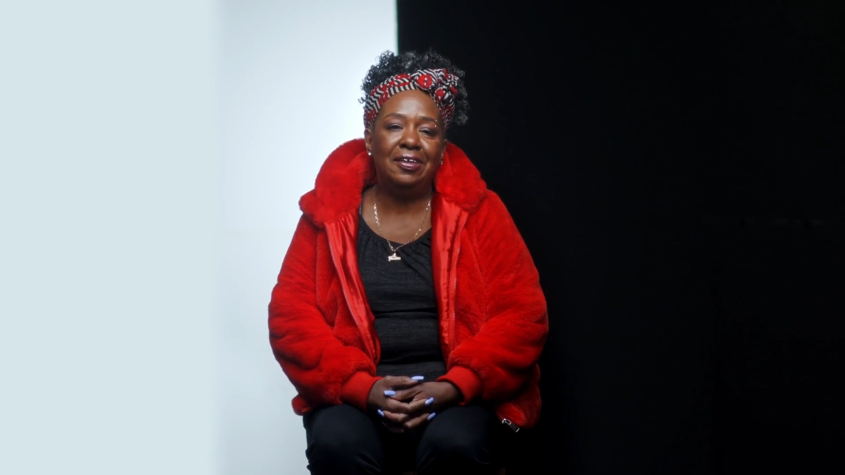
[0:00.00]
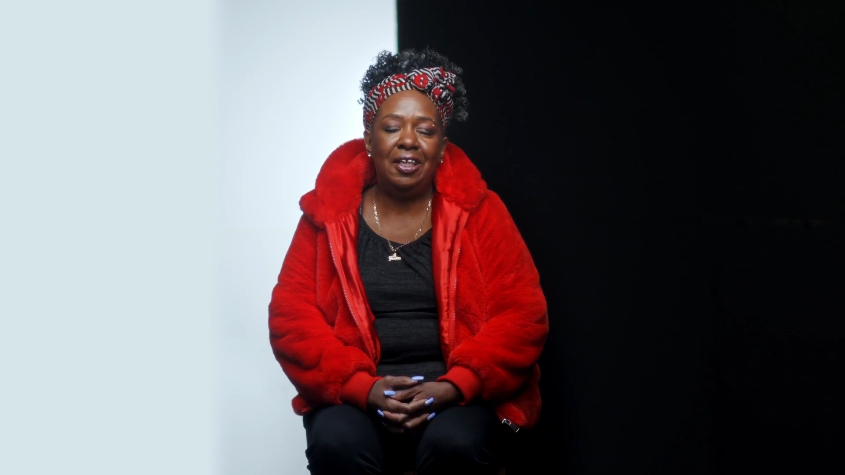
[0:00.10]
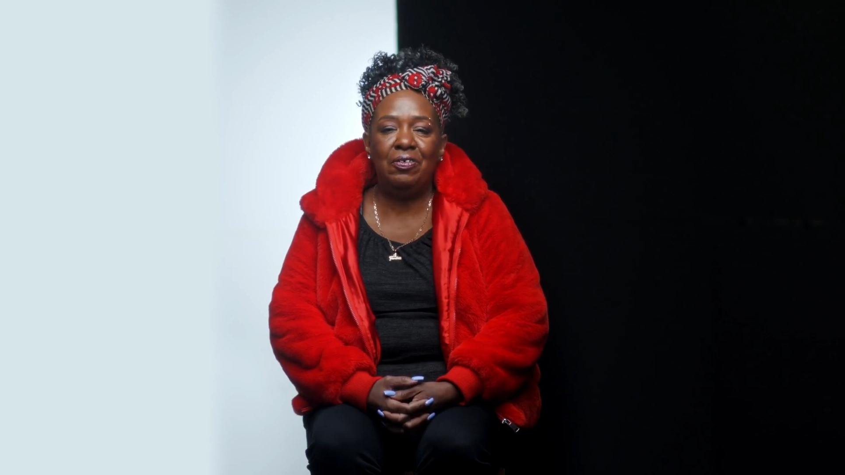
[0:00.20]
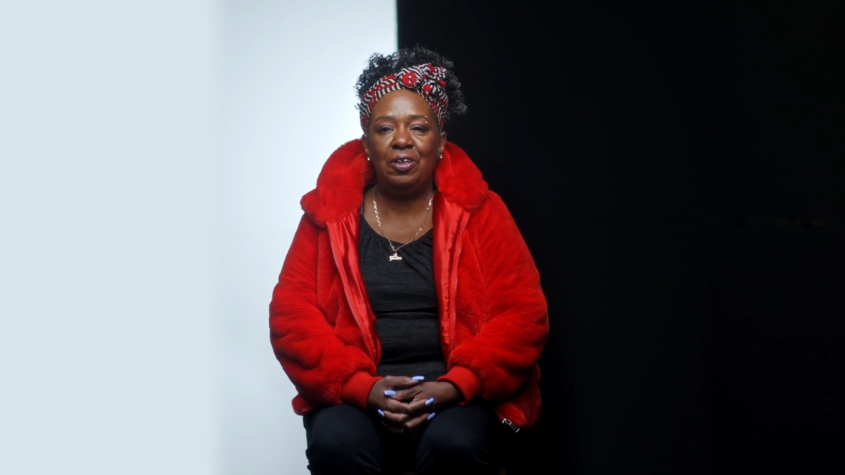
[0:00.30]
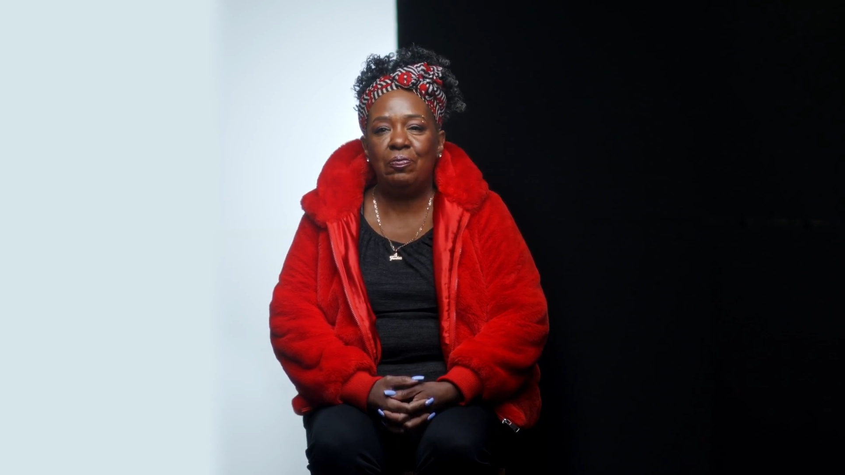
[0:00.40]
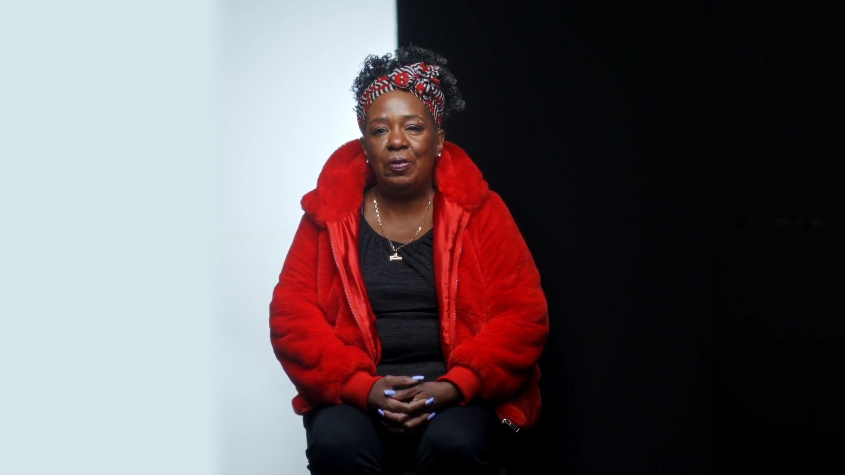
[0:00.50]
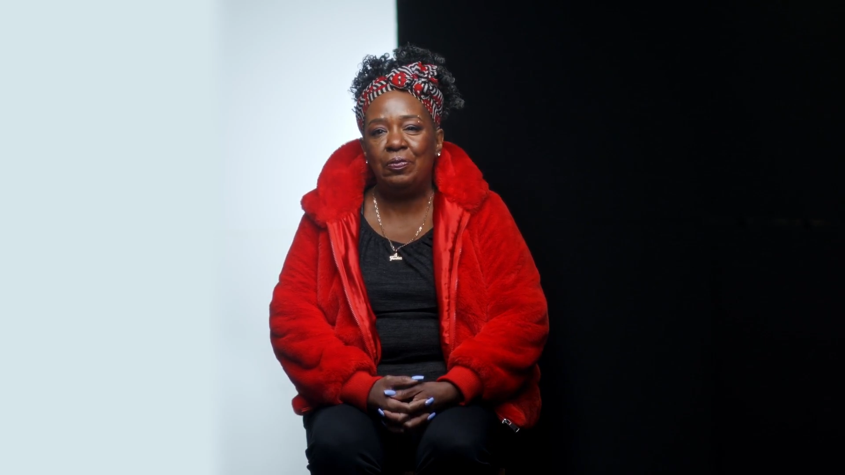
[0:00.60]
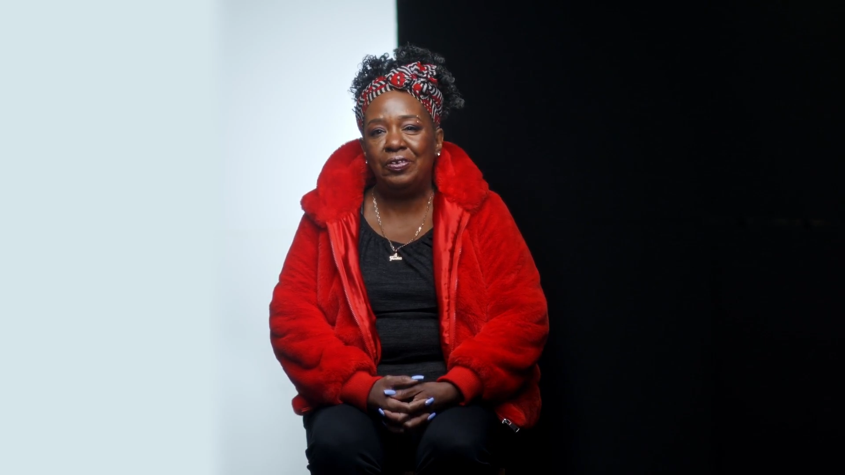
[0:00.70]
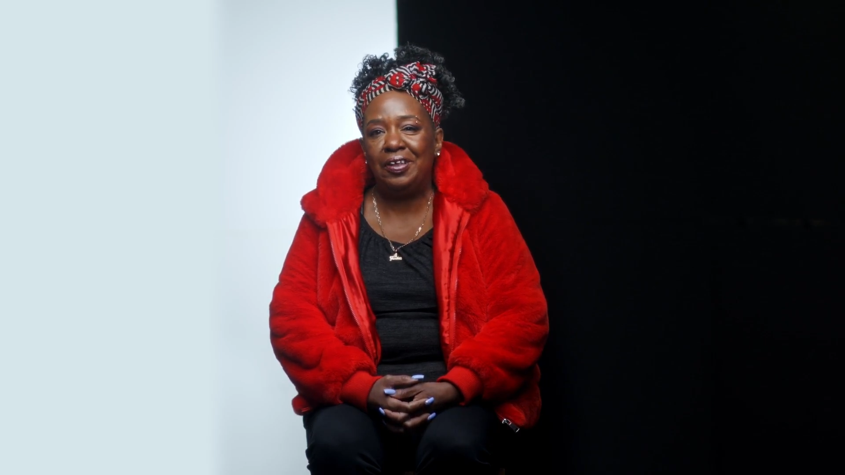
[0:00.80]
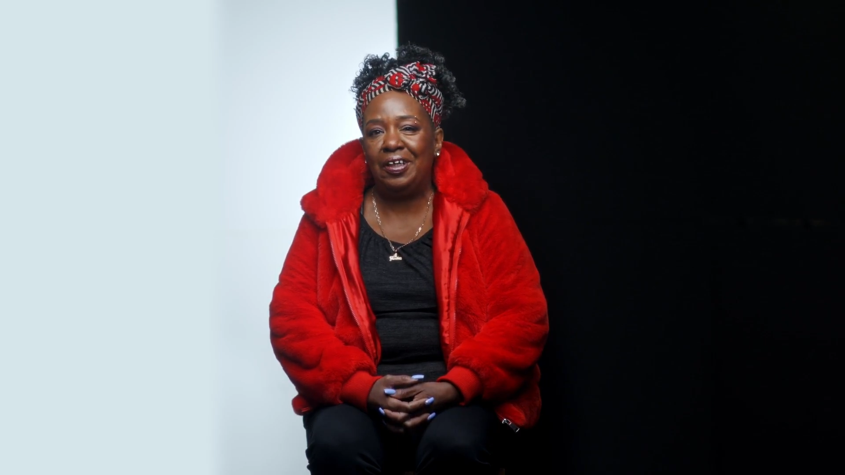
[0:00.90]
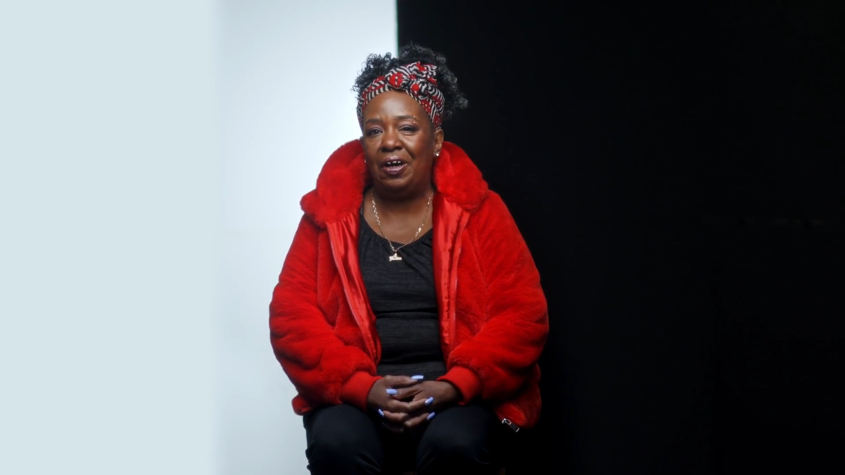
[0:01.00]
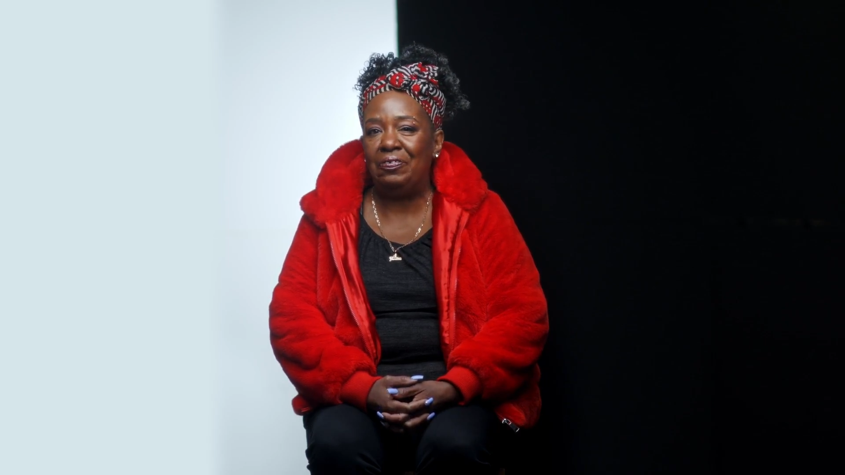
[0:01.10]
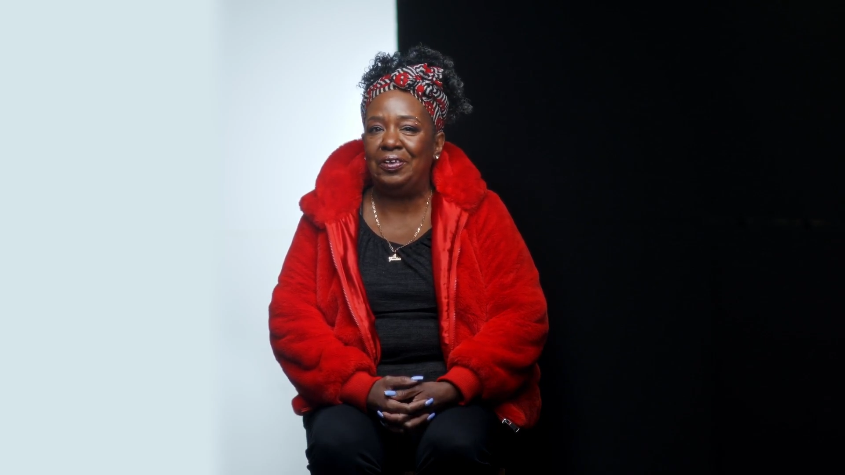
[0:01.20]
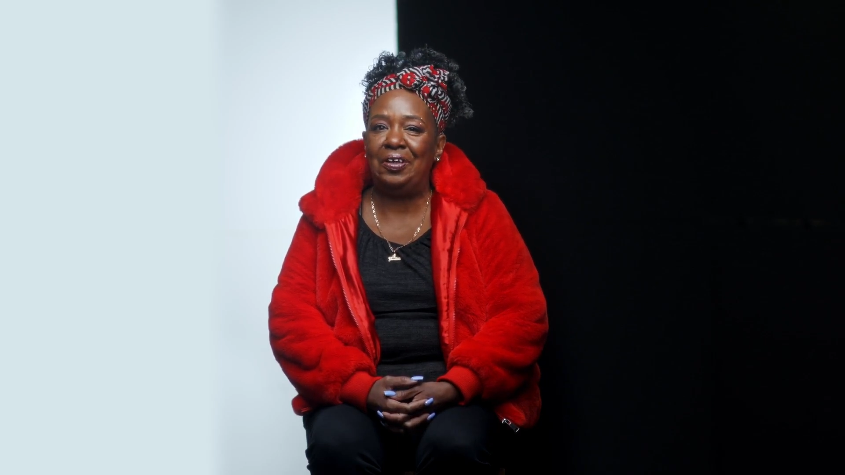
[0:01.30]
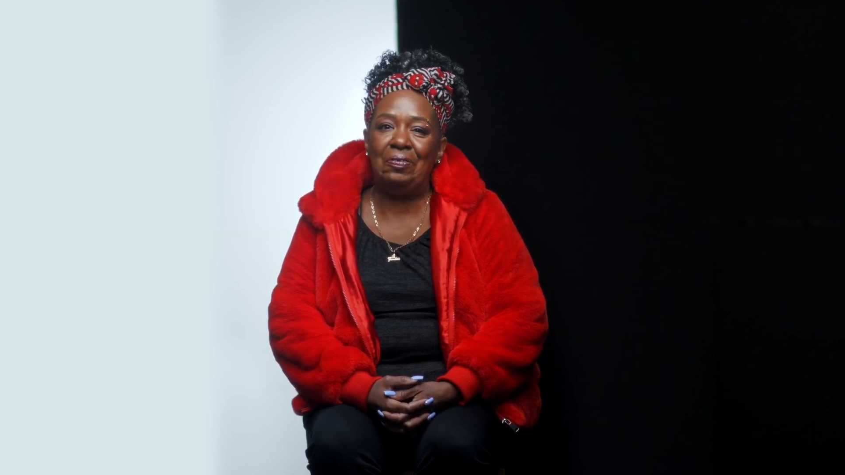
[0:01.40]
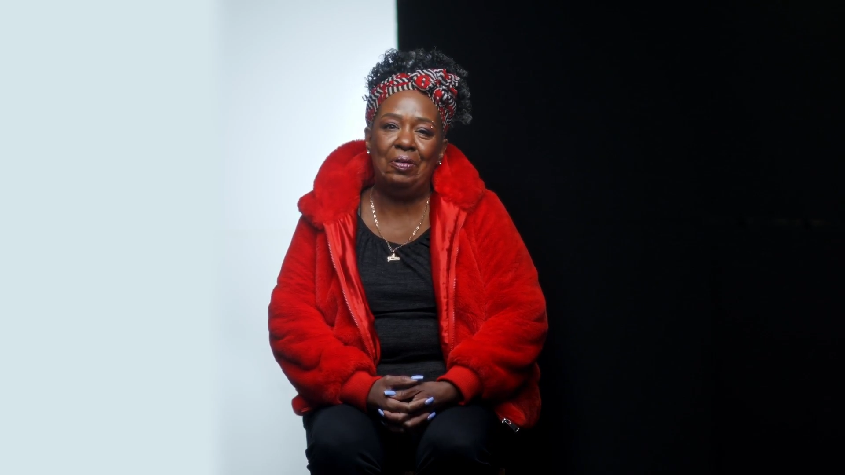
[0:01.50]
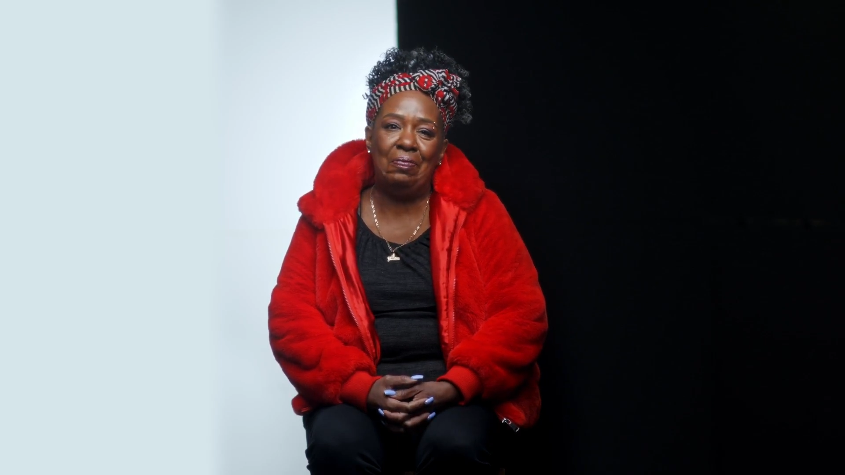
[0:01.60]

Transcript: Even the people in the office call me